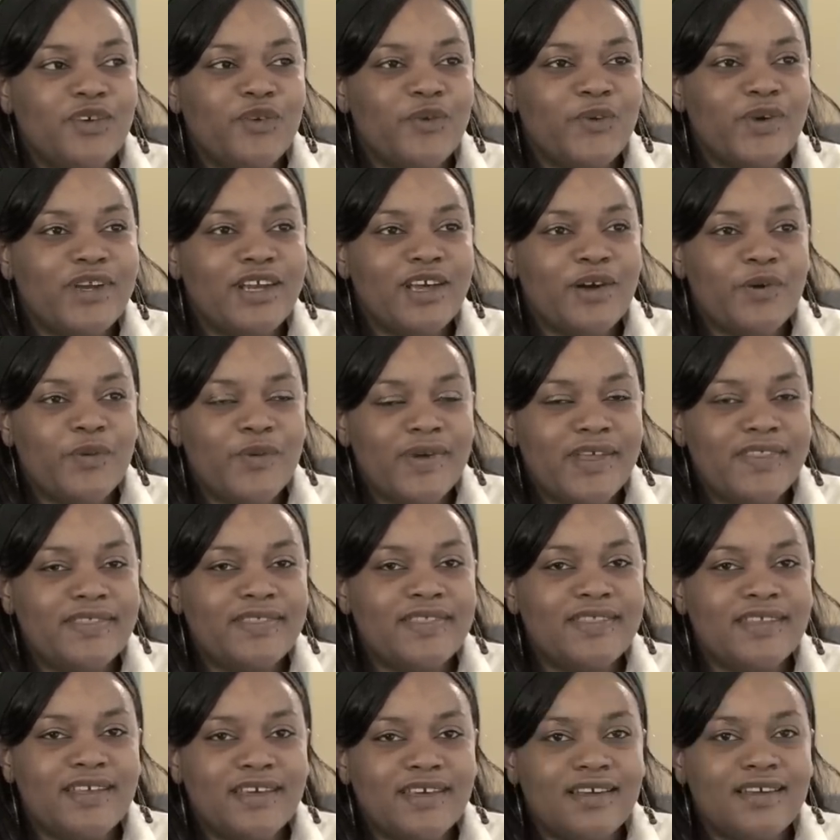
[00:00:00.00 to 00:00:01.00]
when I
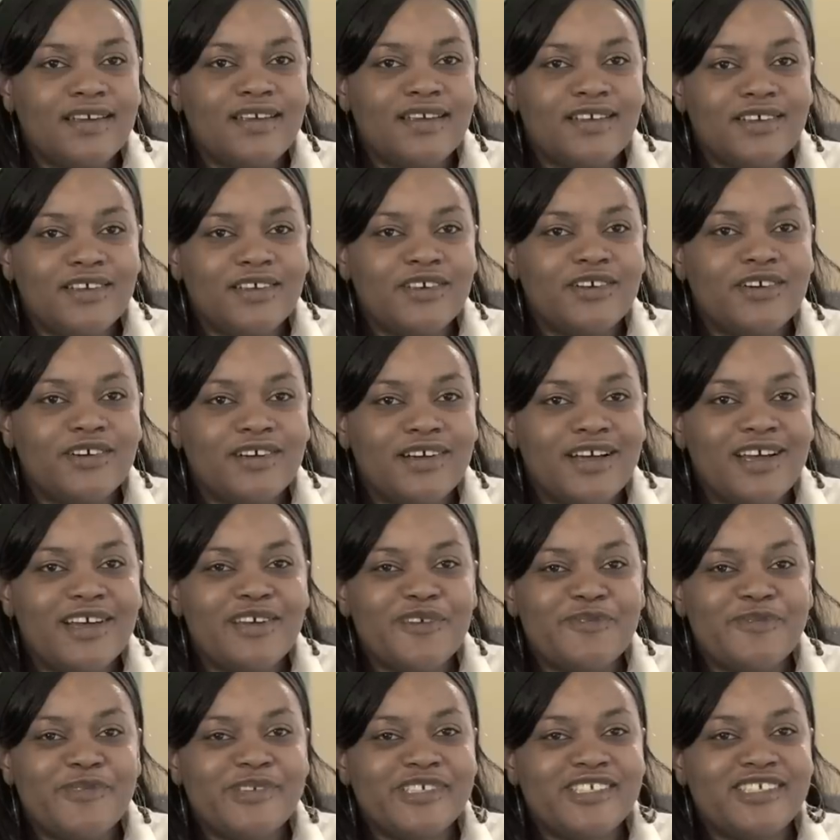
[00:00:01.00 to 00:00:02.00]
went there, you know, I
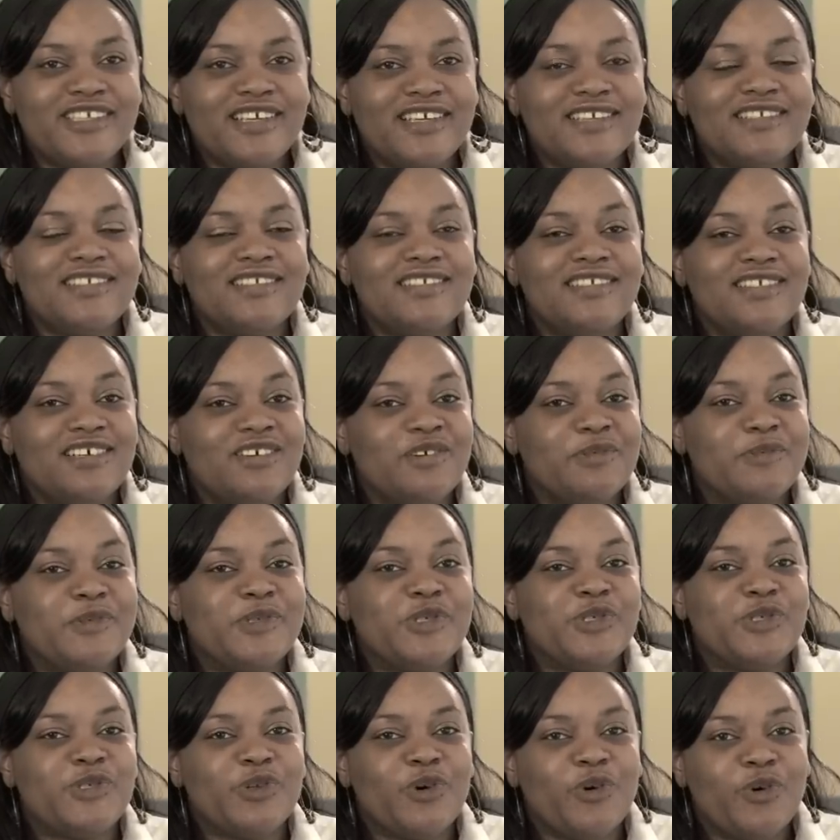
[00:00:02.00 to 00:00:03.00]
appreciated Jacosb
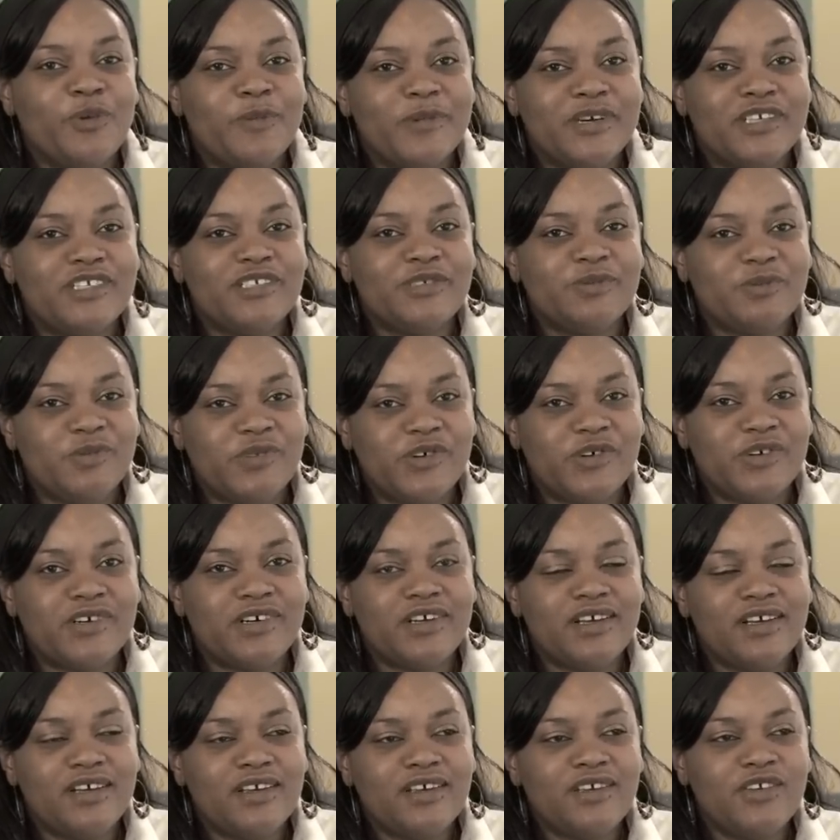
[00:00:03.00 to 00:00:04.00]
so much
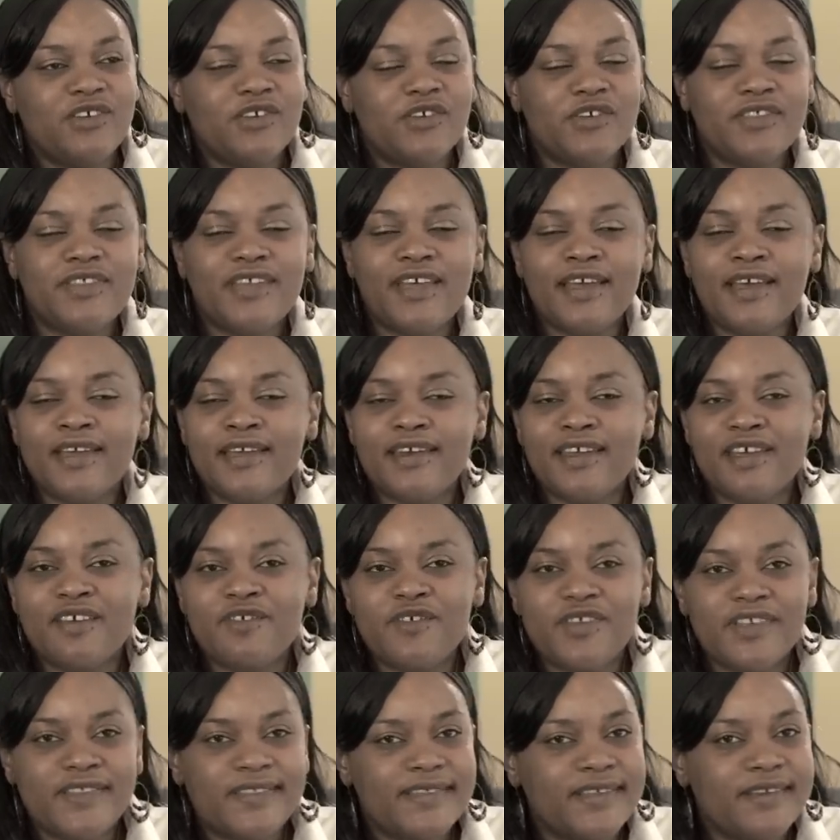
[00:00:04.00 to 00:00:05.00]
more. You know, they had
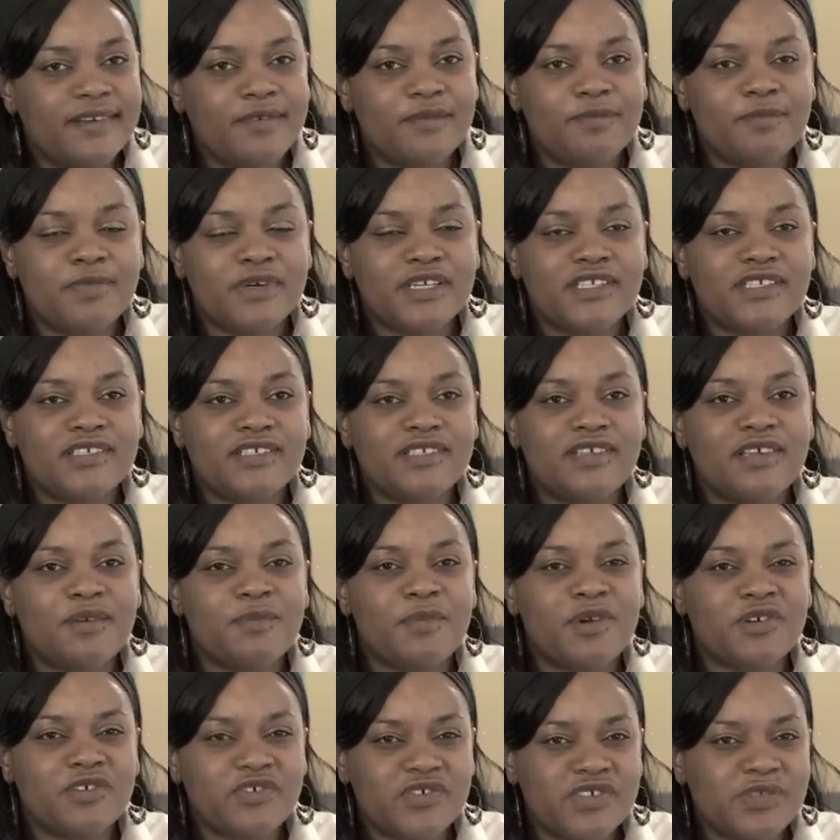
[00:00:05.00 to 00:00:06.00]
everything, but the
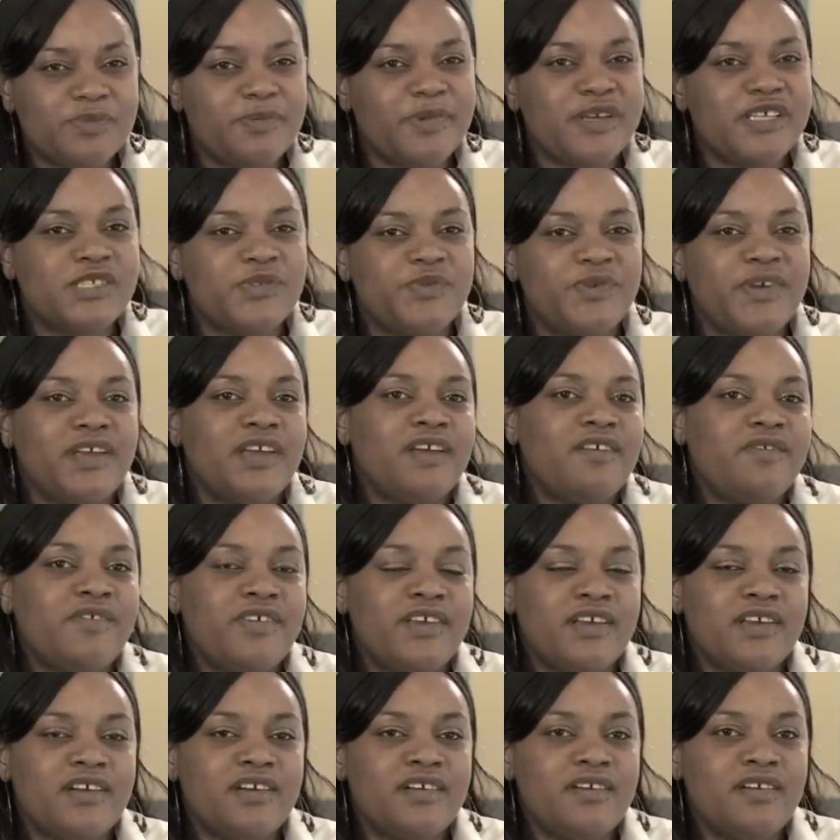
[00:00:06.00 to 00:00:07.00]
amount of space we have
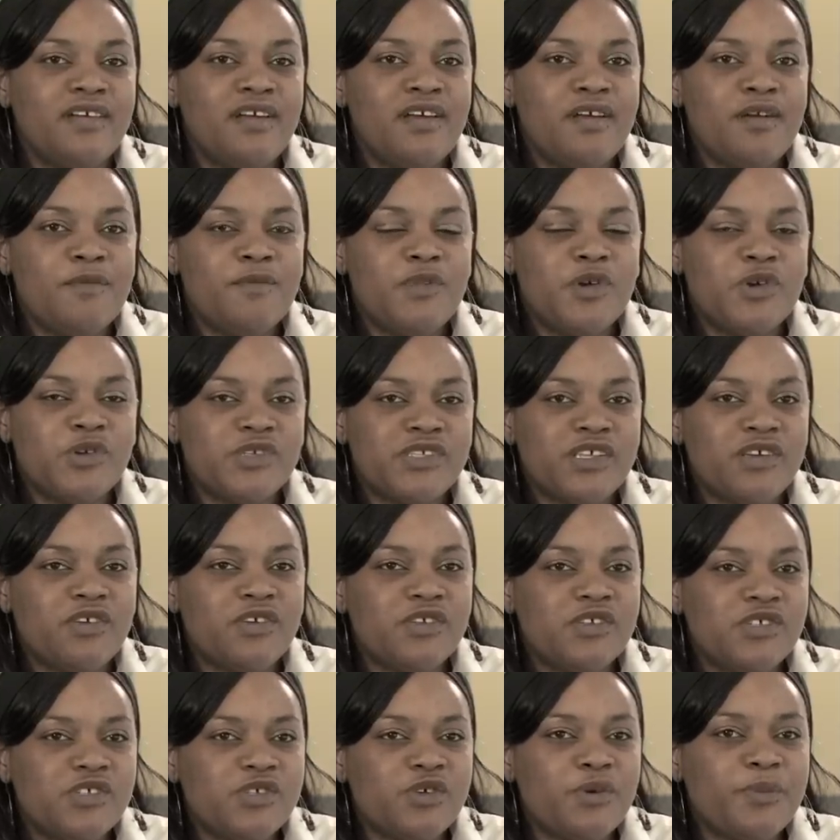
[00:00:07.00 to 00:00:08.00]
here, because there are
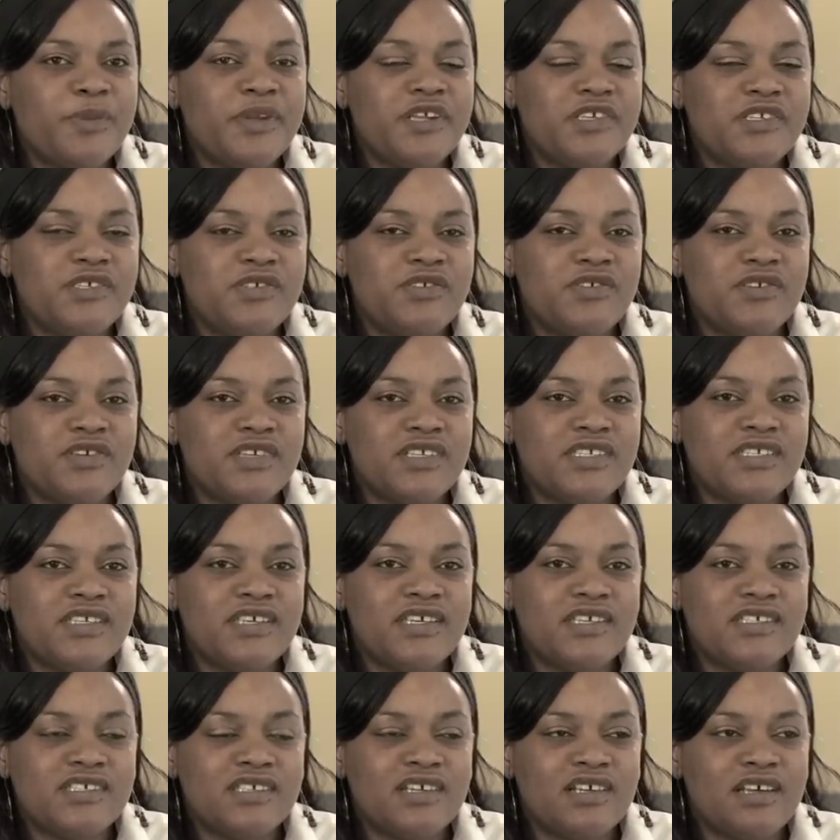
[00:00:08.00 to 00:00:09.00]
not so many students
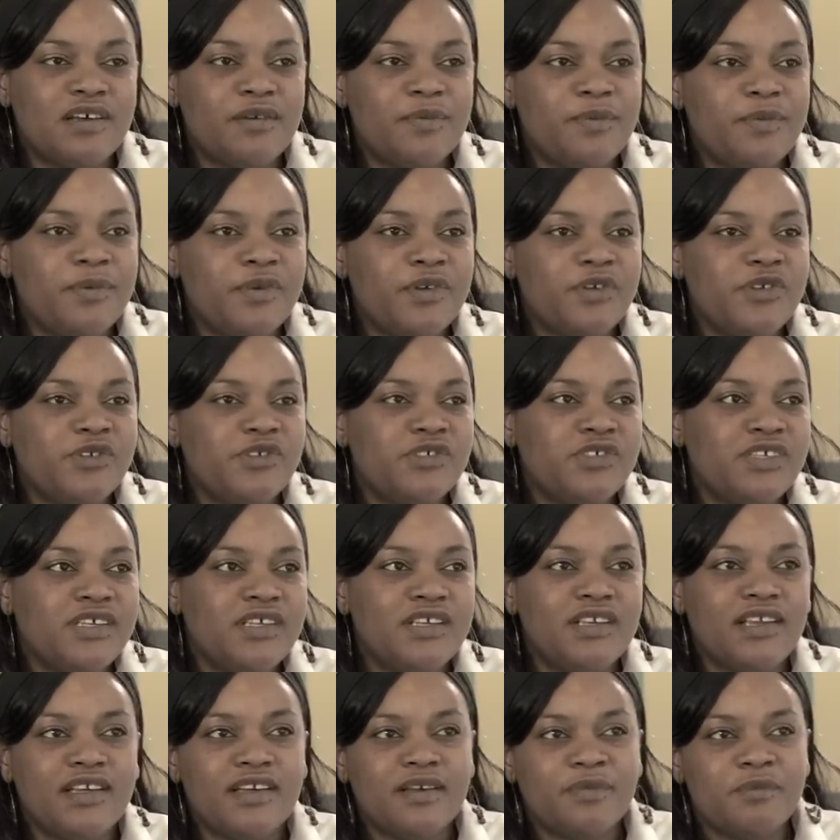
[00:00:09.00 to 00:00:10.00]
in each lab,
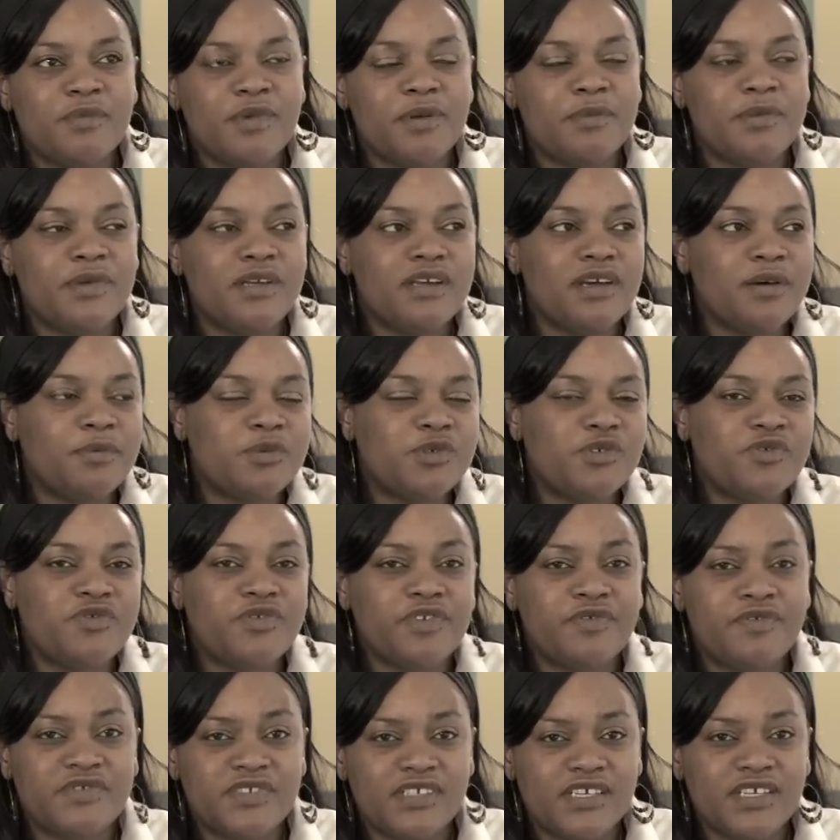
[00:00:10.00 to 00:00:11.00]
usually like maybe up to
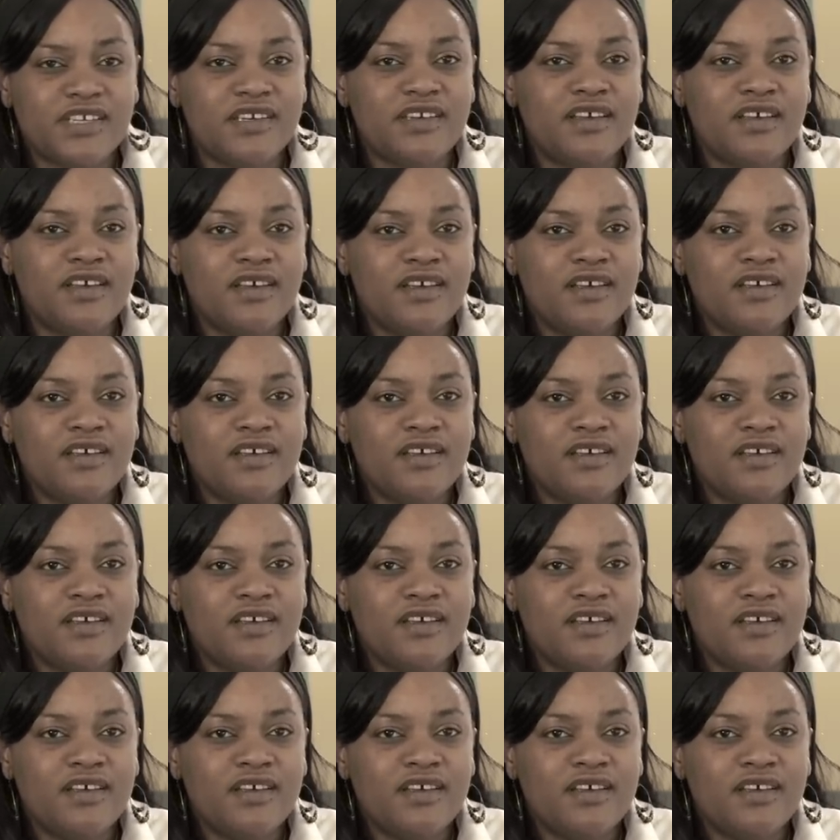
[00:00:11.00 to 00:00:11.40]
15.